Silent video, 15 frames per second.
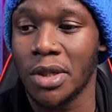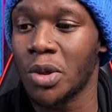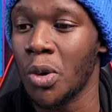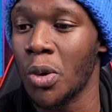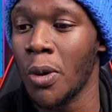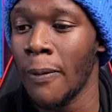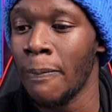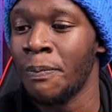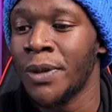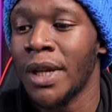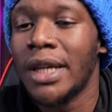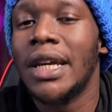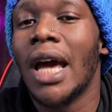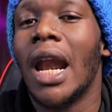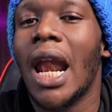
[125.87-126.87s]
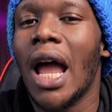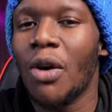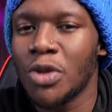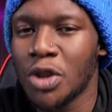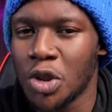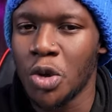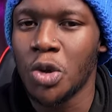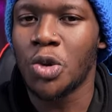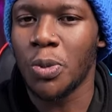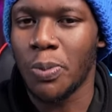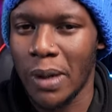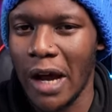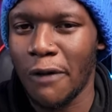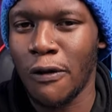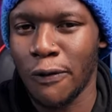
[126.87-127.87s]
So he allows you to
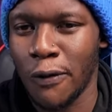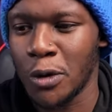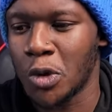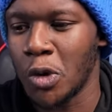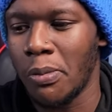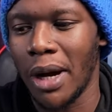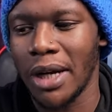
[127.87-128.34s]
play a 4-4-2,